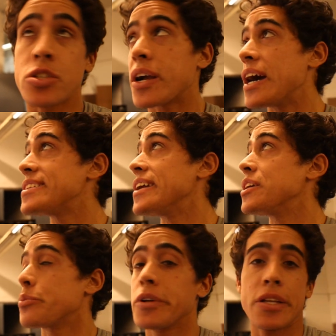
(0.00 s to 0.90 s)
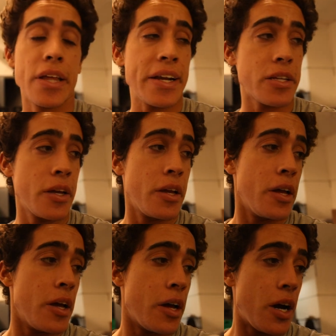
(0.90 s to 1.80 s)
So I got down here really late.
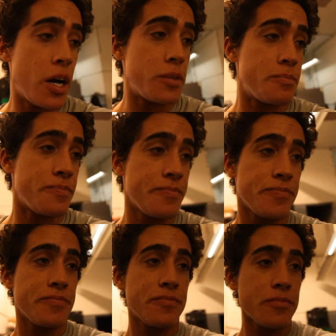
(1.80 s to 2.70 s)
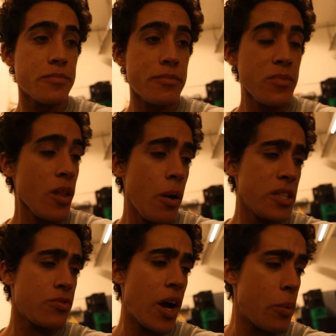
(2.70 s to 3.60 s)

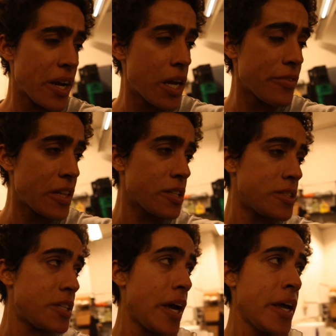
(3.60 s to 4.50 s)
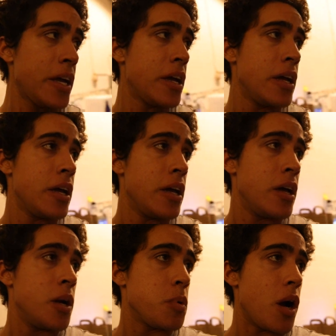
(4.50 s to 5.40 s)
That's fine. We'll get everything done today.
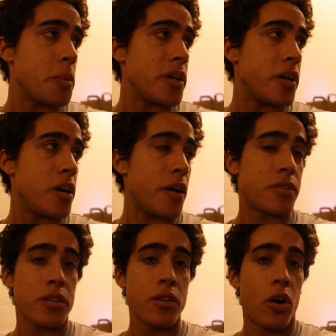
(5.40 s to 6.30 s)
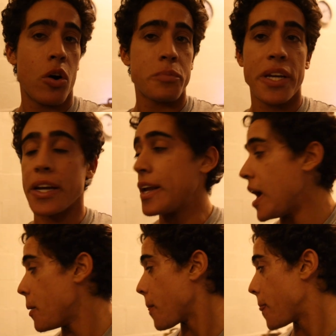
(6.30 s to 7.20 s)
Probably have to go home, take a
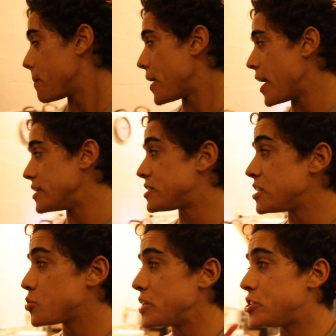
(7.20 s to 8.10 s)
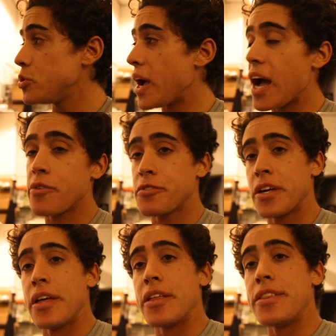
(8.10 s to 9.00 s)
nap. And since we do have
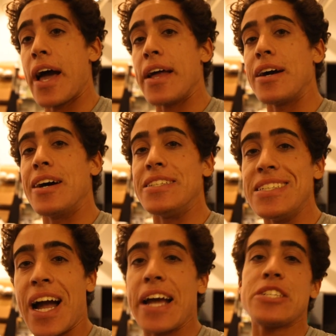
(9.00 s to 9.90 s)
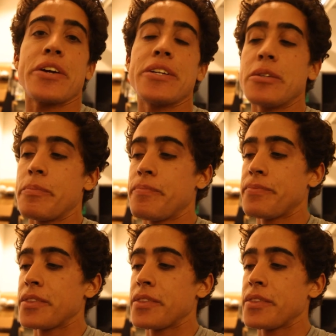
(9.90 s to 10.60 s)
that dehydrator,